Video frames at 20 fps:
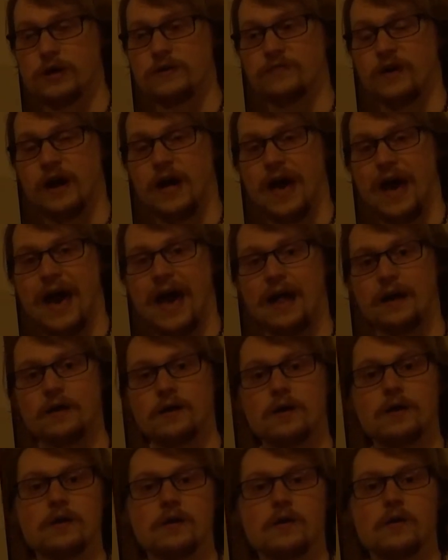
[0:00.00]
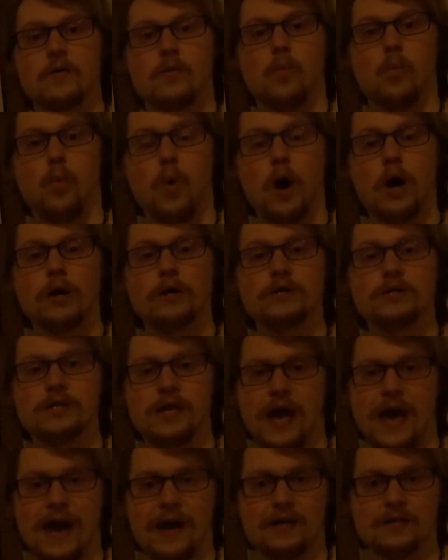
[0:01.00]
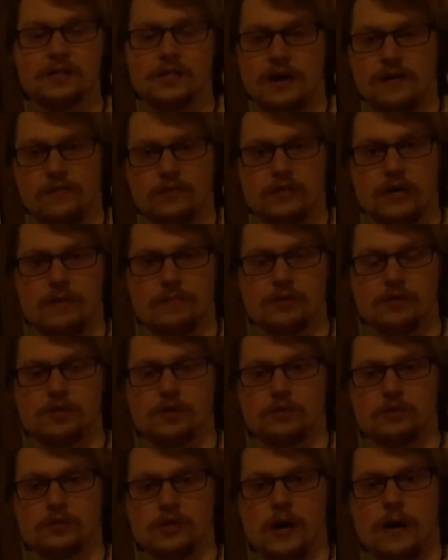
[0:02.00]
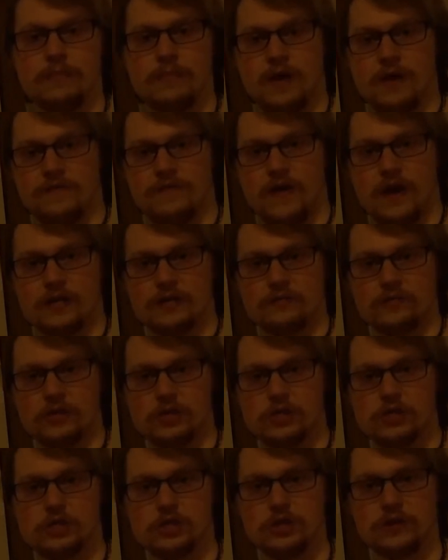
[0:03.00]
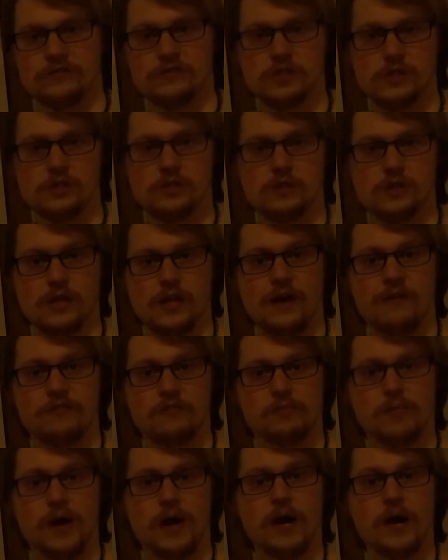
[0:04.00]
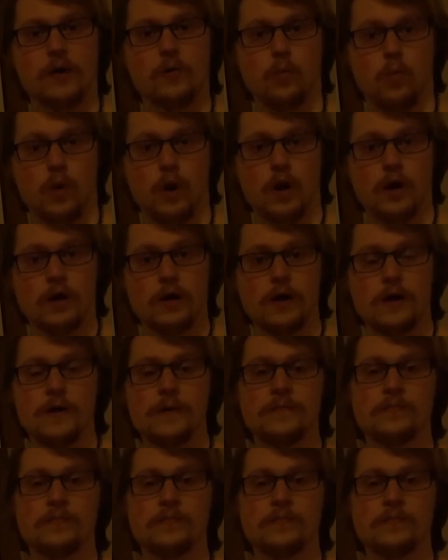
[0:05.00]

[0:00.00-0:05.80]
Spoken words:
If I add 1 to x every time it shows up, that effectively shifts it to the left by 1.